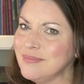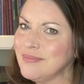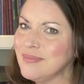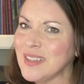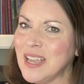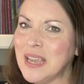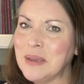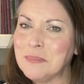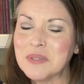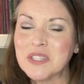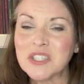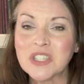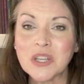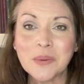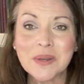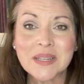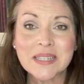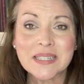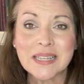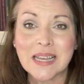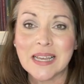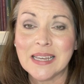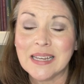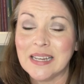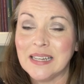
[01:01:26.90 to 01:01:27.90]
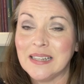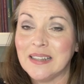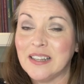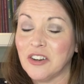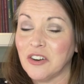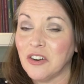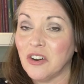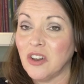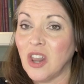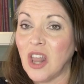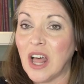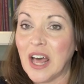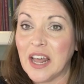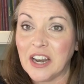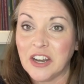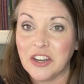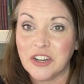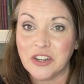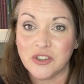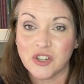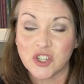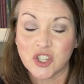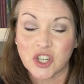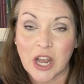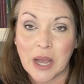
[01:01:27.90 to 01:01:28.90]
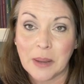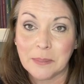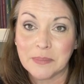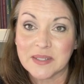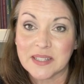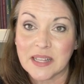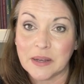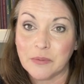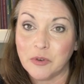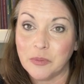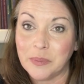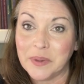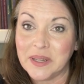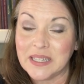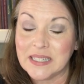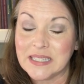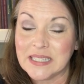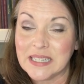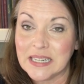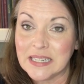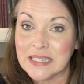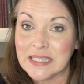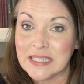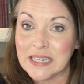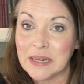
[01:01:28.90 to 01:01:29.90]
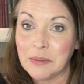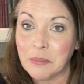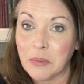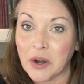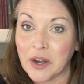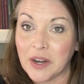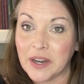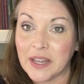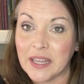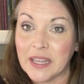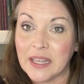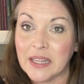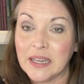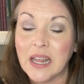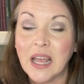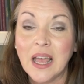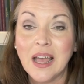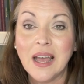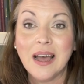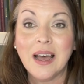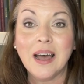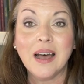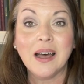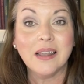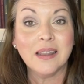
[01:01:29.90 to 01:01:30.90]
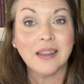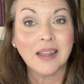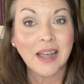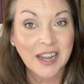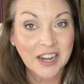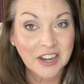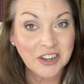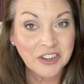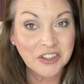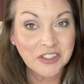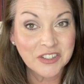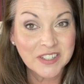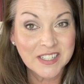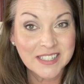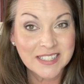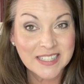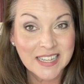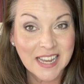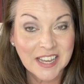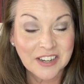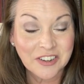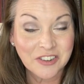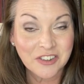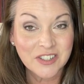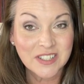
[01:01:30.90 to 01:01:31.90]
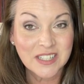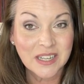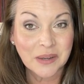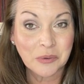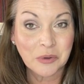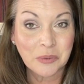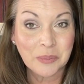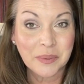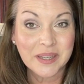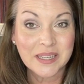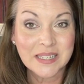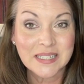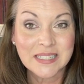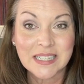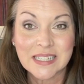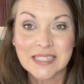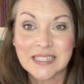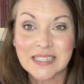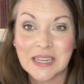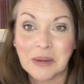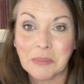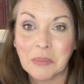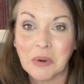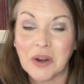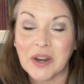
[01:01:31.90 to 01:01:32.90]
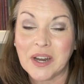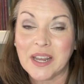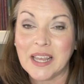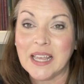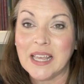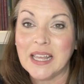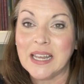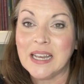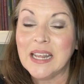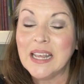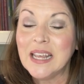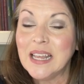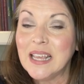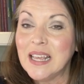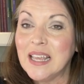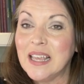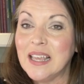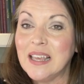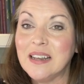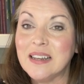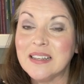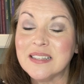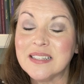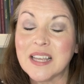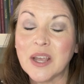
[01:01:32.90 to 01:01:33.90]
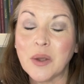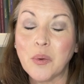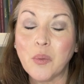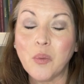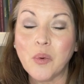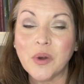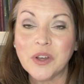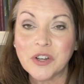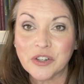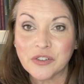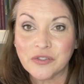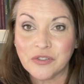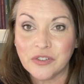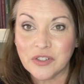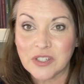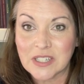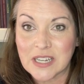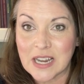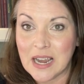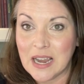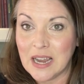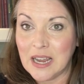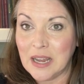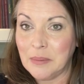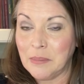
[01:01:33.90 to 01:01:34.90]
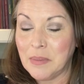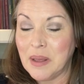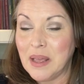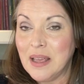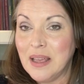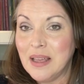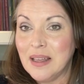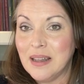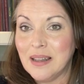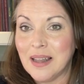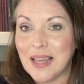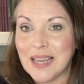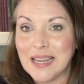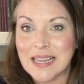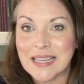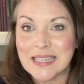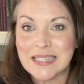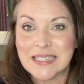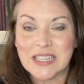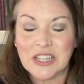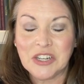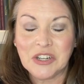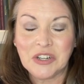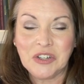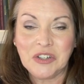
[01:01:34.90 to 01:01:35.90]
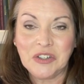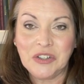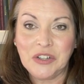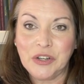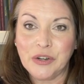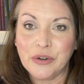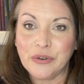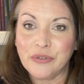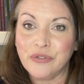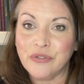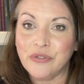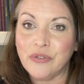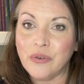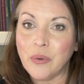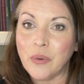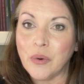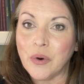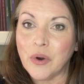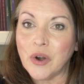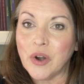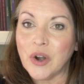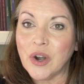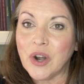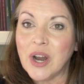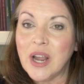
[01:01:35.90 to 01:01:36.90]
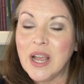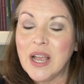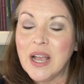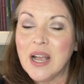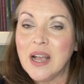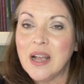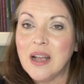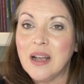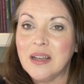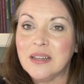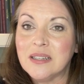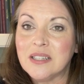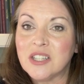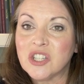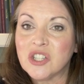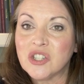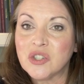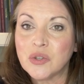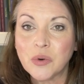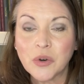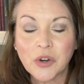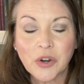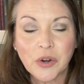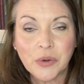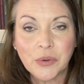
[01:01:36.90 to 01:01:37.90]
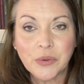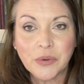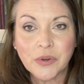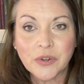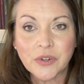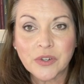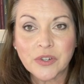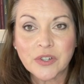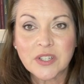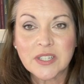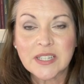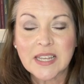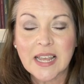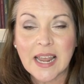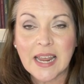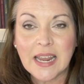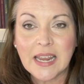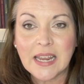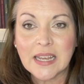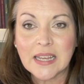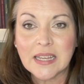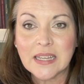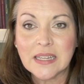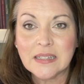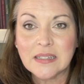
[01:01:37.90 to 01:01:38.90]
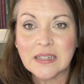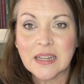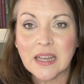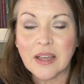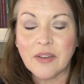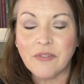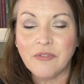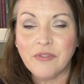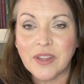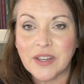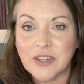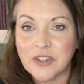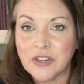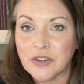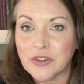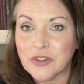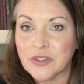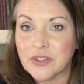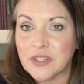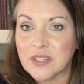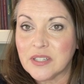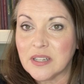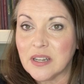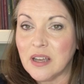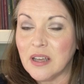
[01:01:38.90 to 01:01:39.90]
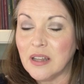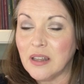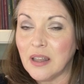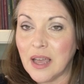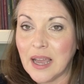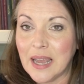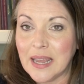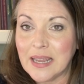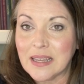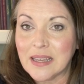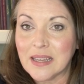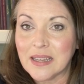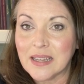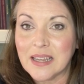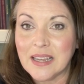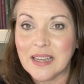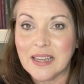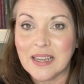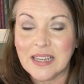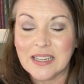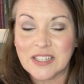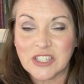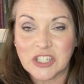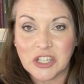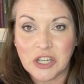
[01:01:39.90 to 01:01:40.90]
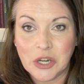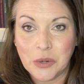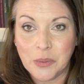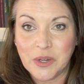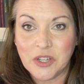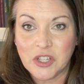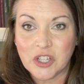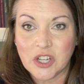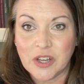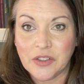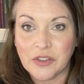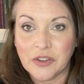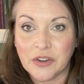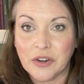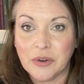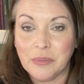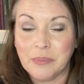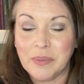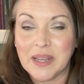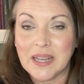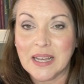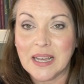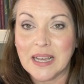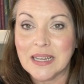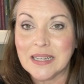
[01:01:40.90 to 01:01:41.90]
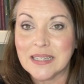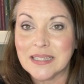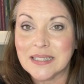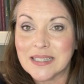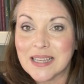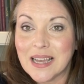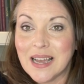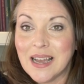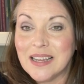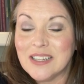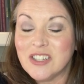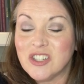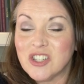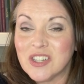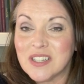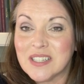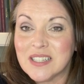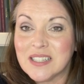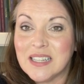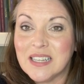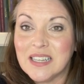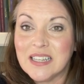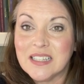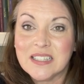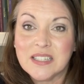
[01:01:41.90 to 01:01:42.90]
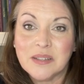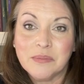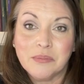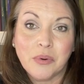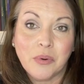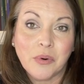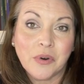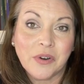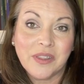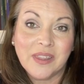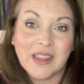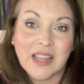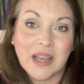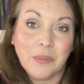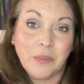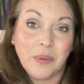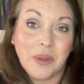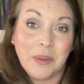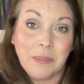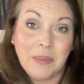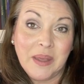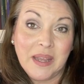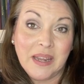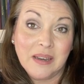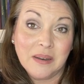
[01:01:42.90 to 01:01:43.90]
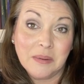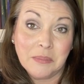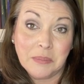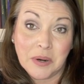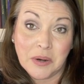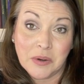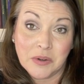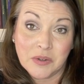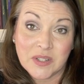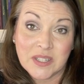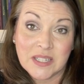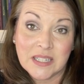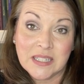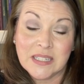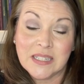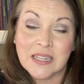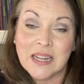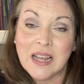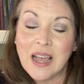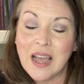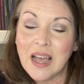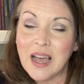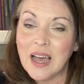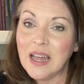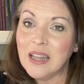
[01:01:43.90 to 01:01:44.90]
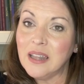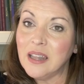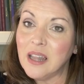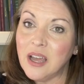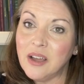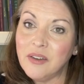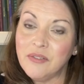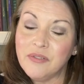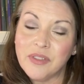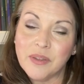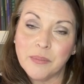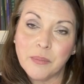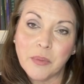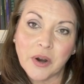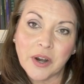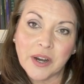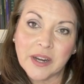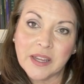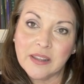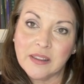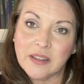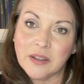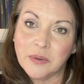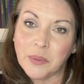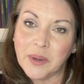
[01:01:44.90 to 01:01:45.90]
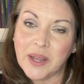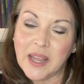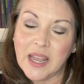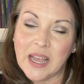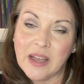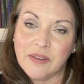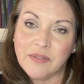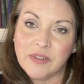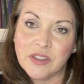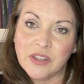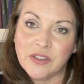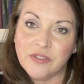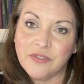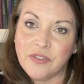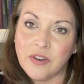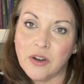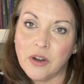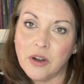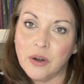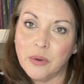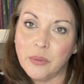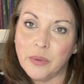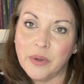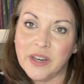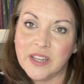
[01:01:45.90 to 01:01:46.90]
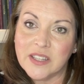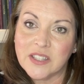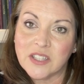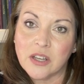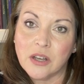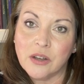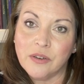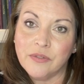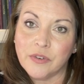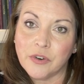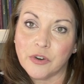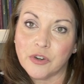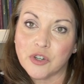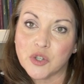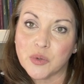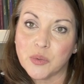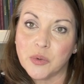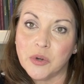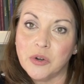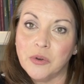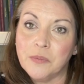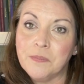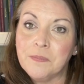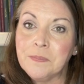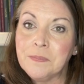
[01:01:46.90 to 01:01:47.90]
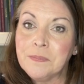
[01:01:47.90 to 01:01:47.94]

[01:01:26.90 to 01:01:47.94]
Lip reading: I'm so excited. There are a lot of new shops that will be attending market, a lot of new designers that will be attending market. It is a wonderful time, like I said earlier, for store owners and vendors alike can get to know each other, because I just think it's important that we meet in person. I love the market that we have in the fall when it's all virtual,